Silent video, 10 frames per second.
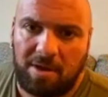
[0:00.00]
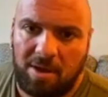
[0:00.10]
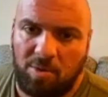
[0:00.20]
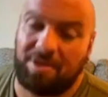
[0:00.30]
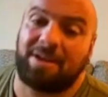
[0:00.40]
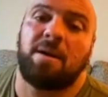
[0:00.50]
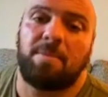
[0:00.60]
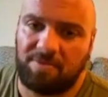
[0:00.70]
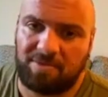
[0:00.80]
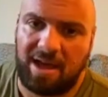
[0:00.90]
with like
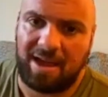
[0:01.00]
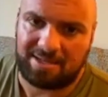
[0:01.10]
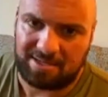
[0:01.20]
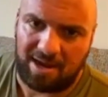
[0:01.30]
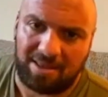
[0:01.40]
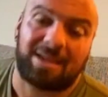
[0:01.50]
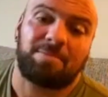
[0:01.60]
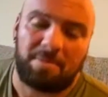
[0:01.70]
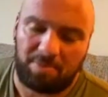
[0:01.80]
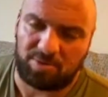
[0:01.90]
number of clients signed. Like
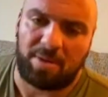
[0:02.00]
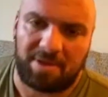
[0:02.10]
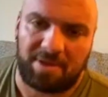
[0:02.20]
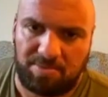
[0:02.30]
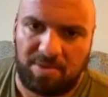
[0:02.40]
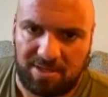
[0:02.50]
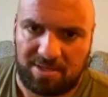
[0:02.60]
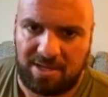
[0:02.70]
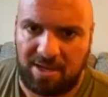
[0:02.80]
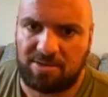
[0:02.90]
was my best month in
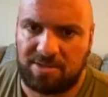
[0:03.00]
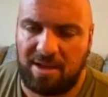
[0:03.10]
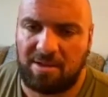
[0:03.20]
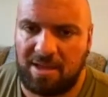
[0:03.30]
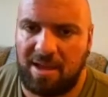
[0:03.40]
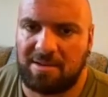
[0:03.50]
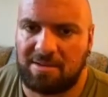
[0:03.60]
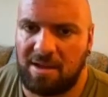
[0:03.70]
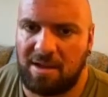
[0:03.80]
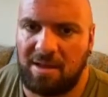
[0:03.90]
sales
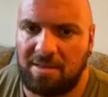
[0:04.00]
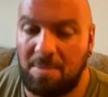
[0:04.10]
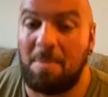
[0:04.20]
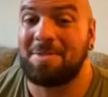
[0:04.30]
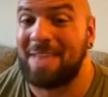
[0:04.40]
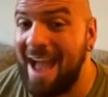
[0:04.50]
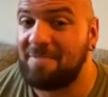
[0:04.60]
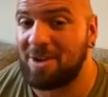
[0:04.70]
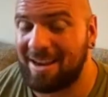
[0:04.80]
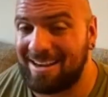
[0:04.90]
the month
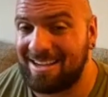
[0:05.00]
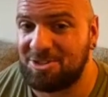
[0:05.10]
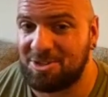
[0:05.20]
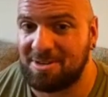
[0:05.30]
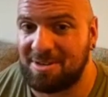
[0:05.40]
after I got injured.